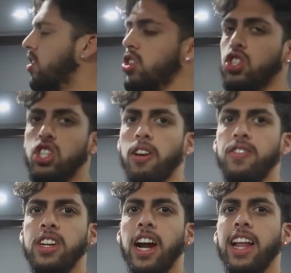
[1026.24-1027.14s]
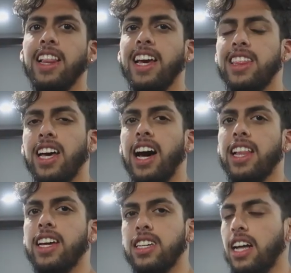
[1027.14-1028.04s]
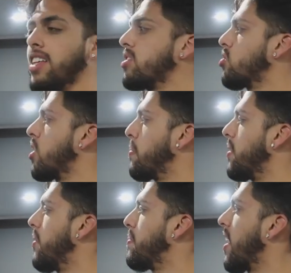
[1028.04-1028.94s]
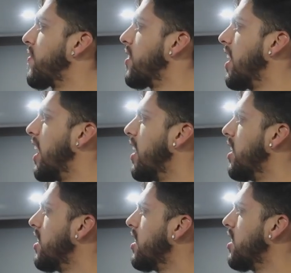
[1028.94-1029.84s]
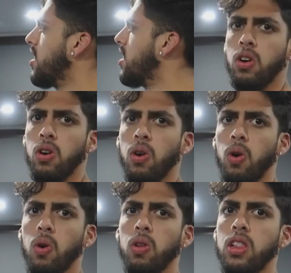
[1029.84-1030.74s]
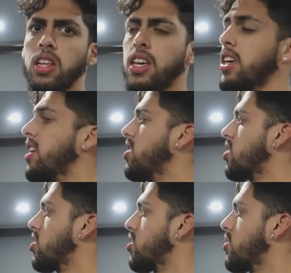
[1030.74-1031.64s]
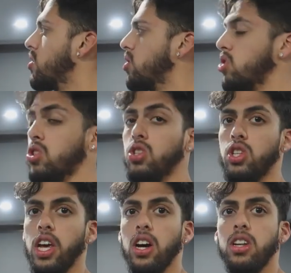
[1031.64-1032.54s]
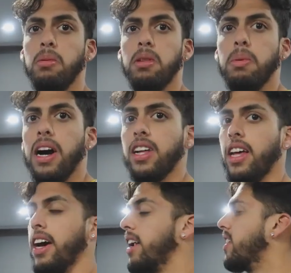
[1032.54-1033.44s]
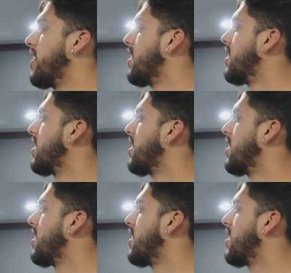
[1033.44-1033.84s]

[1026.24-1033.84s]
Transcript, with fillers: Good shit, Britannia. I like that. I like I like you stepping up back for that. Holy, just nailed him in the back of the head.